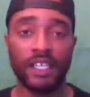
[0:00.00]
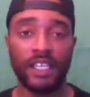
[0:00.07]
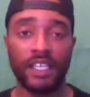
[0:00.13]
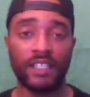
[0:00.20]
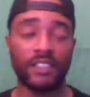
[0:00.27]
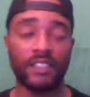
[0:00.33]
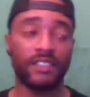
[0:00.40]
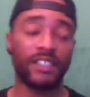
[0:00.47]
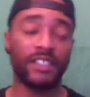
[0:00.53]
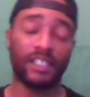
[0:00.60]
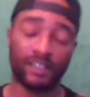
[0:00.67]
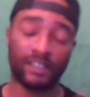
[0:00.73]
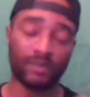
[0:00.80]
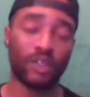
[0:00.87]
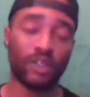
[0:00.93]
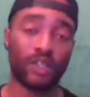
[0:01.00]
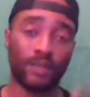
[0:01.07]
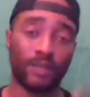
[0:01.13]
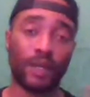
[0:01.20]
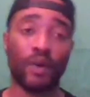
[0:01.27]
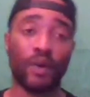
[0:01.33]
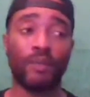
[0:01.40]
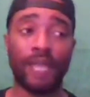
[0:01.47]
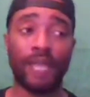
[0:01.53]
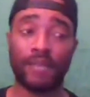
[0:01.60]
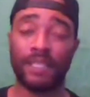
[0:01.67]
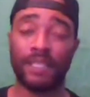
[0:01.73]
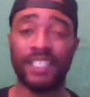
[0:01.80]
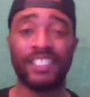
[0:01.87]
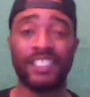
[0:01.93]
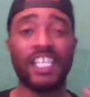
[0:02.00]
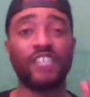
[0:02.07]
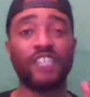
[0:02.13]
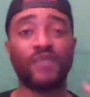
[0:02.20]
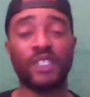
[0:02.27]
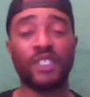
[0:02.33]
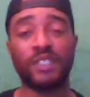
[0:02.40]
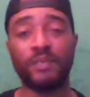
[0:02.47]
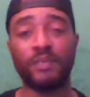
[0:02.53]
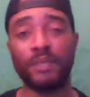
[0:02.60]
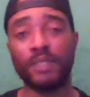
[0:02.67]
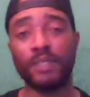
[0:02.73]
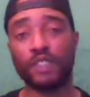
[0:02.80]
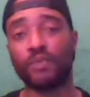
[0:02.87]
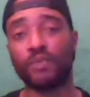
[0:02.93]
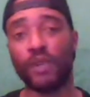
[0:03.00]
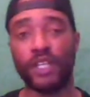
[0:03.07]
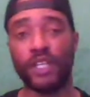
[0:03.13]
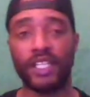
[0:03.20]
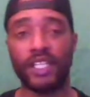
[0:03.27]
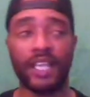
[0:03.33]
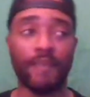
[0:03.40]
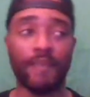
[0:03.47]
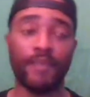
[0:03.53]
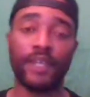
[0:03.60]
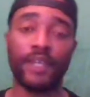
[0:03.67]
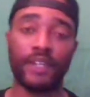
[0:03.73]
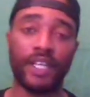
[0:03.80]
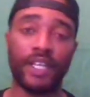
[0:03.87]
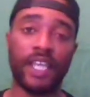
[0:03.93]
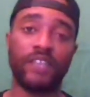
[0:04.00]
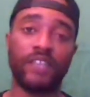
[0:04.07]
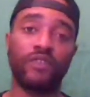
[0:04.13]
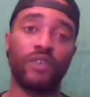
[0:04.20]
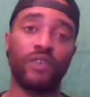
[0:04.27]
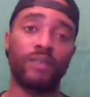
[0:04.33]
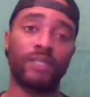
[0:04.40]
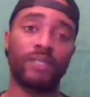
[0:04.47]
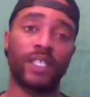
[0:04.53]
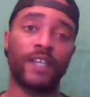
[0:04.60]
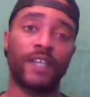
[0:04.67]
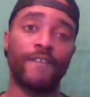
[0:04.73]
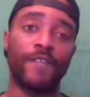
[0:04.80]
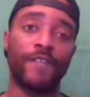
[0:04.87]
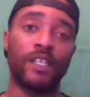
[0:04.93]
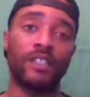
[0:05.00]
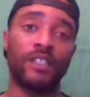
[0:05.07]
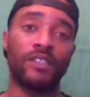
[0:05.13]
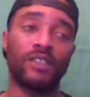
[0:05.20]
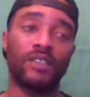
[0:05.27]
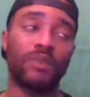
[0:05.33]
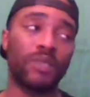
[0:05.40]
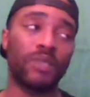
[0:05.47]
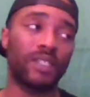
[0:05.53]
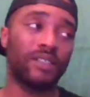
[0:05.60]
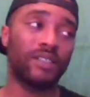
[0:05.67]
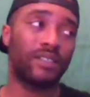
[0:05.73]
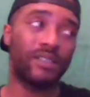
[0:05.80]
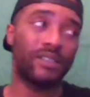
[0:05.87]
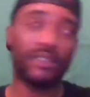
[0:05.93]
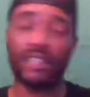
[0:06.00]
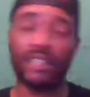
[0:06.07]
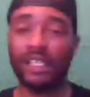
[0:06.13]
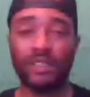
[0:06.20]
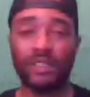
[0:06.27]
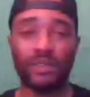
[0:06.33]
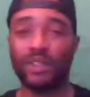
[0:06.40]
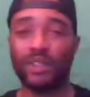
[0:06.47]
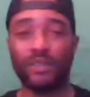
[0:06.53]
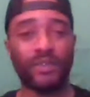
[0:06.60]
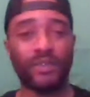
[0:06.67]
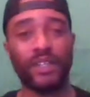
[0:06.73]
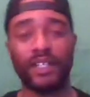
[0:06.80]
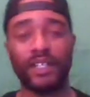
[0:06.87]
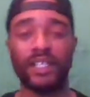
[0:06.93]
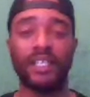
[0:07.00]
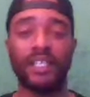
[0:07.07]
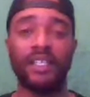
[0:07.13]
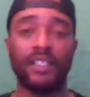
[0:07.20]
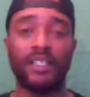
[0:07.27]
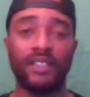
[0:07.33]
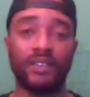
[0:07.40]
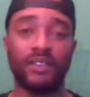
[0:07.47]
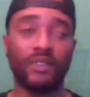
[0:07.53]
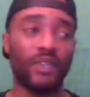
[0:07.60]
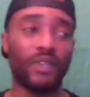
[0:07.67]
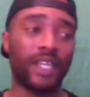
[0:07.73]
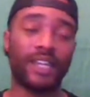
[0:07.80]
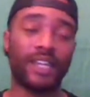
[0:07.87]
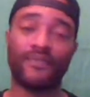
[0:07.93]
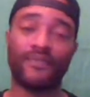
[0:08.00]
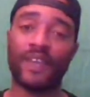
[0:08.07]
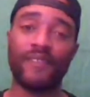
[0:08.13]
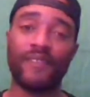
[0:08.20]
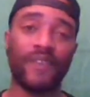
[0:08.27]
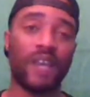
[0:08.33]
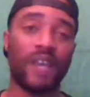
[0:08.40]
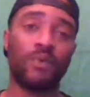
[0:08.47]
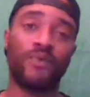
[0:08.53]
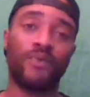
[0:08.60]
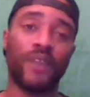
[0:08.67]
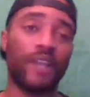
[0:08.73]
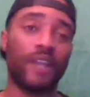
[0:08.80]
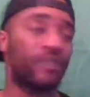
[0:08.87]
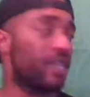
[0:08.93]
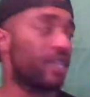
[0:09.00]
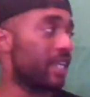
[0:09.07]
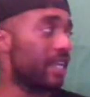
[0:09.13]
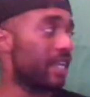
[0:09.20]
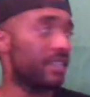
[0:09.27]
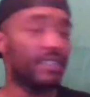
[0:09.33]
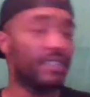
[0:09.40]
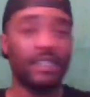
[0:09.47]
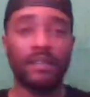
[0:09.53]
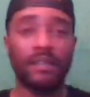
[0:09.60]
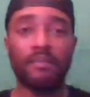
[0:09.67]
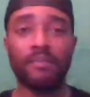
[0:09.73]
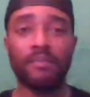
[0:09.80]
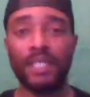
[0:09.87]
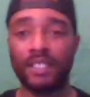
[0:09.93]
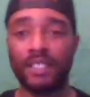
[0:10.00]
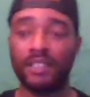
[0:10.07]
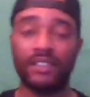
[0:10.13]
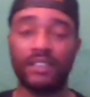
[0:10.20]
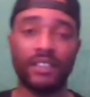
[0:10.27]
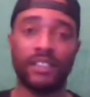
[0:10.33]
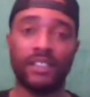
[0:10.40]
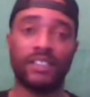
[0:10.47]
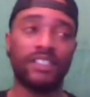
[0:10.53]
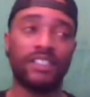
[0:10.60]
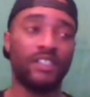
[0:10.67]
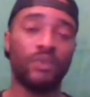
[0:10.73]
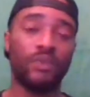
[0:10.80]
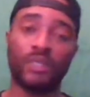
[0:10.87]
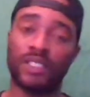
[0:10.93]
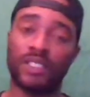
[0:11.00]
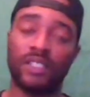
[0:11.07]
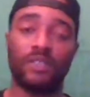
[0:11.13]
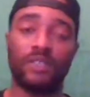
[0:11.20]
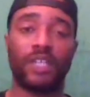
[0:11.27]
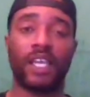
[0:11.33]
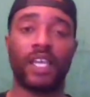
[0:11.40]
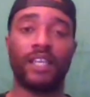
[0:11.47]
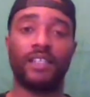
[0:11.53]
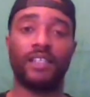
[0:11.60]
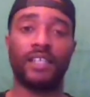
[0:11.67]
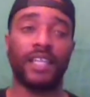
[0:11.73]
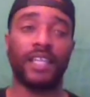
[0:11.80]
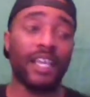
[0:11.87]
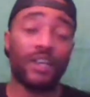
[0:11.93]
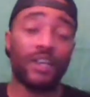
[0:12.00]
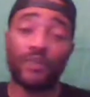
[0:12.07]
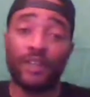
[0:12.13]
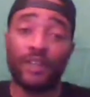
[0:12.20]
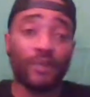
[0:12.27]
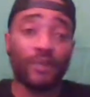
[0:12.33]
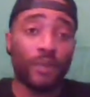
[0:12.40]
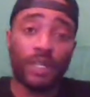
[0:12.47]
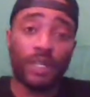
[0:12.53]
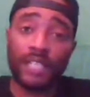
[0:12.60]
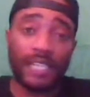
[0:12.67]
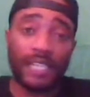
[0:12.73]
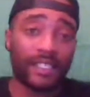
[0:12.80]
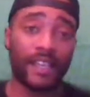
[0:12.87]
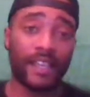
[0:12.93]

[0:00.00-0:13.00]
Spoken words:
and yes, I'm talking about all black men. It takes for us to be much smarter than that, bigger than that, you know what I'm saying? So what they doing over there, you know? You ain't gotta fight fire with fire. You ain't gotta meet steel with steel, gang. It ain't gonna never work like